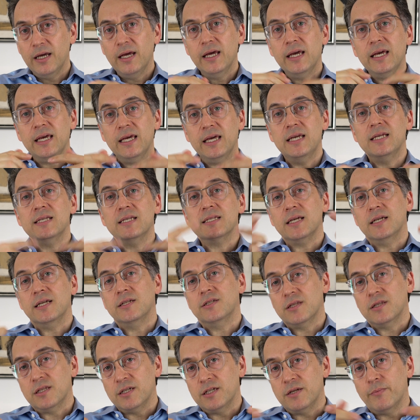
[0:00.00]
He said to
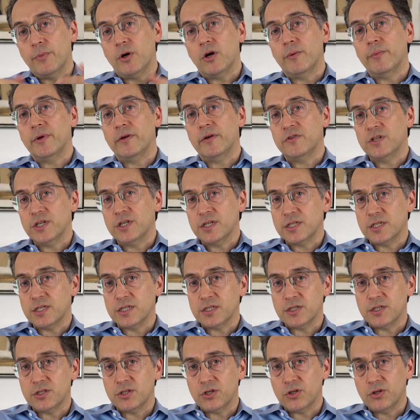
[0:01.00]
the Department of Justice
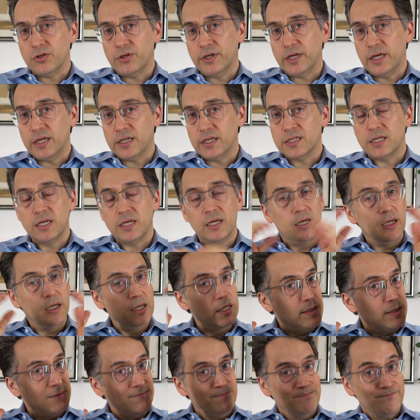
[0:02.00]
attorneys,
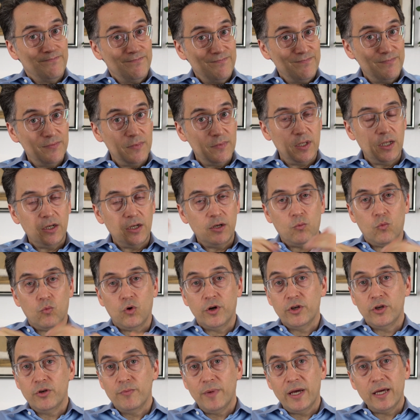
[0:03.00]
"What do
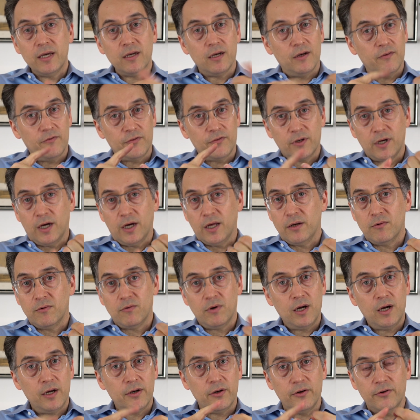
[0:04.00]
you make of
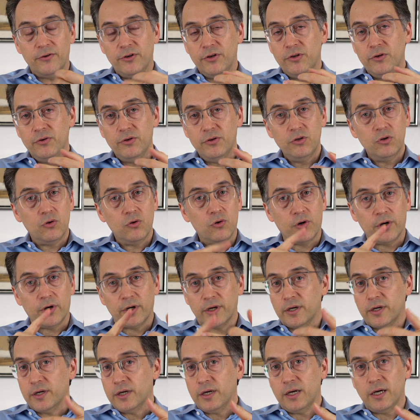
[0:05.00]
Colorado, New
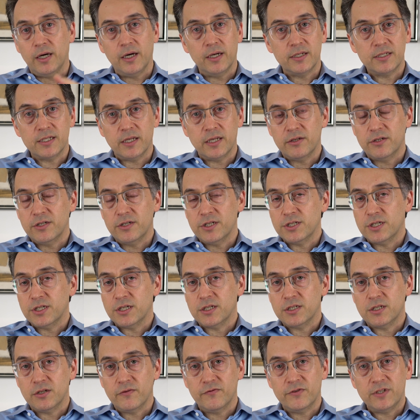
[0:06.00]
York, Southern
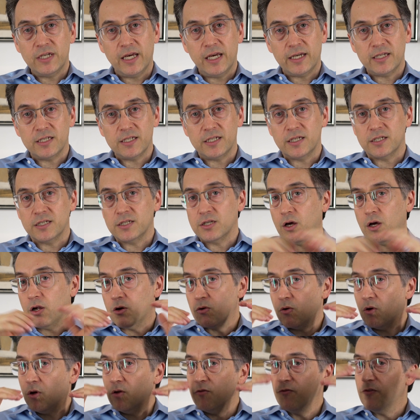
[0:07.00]
District of Texas are
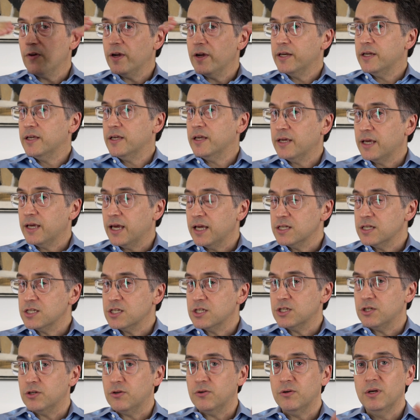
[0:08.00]
all fighting against
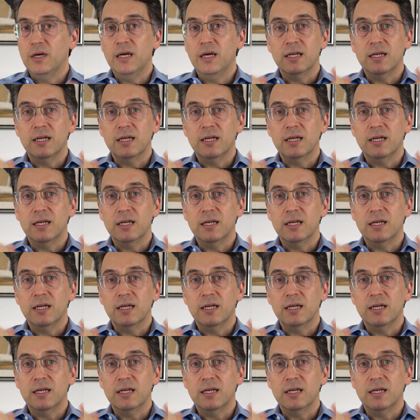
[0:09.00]
you?